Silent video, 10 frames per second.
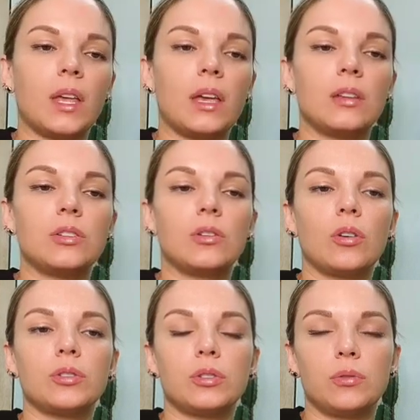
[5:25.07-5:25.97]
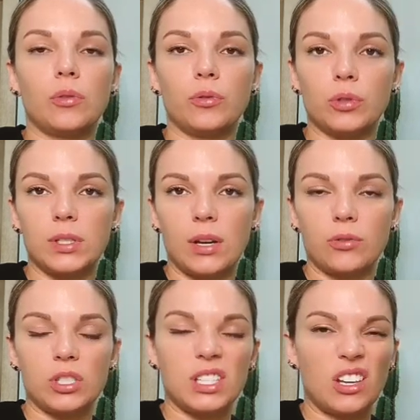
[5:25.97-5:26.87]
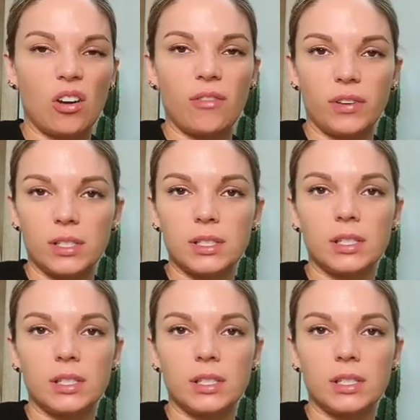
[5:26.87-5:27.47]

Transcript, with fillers: and you can also do an ultrasound just in office.